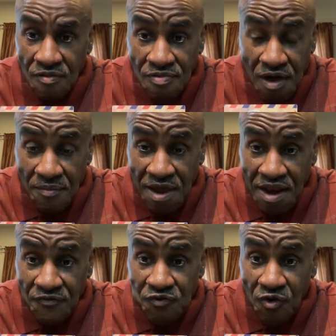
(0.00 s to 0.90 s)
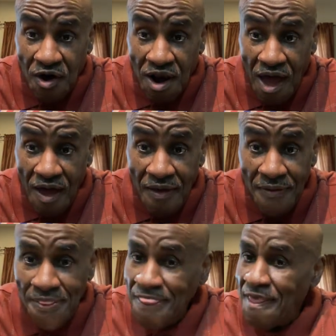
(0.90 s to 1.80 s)
come in at 4 o'clock,
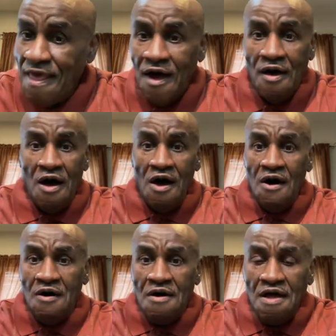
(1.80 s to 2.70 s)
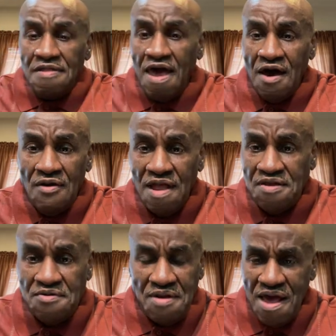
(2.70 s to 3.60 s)
they ain't gonna let
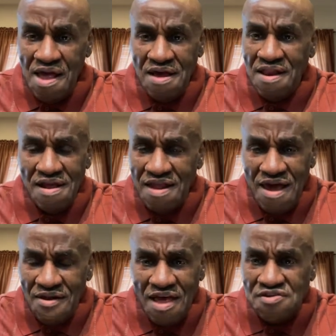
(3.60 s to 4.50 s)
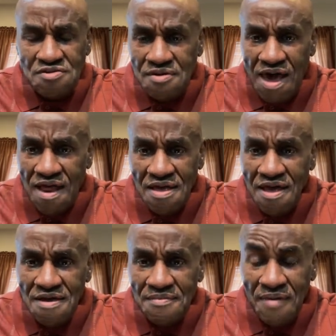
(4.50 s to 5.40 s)
you do that. They ain't gonna let you do that.
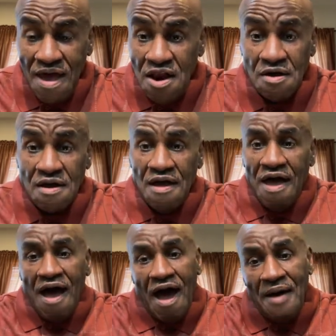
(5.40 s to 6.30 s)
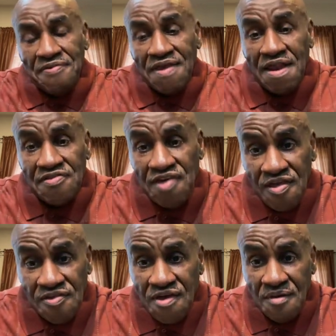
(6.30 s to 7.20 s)
Hey, look, I'm saying the
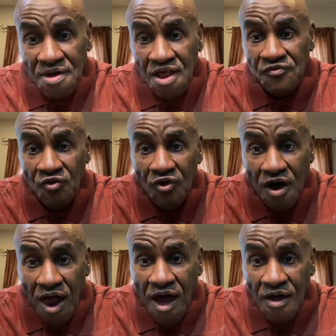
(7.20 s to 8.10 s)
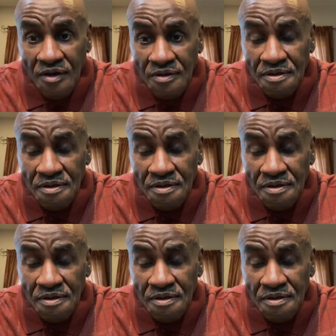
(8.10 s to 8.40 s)
teachers come in at 4 o'clock.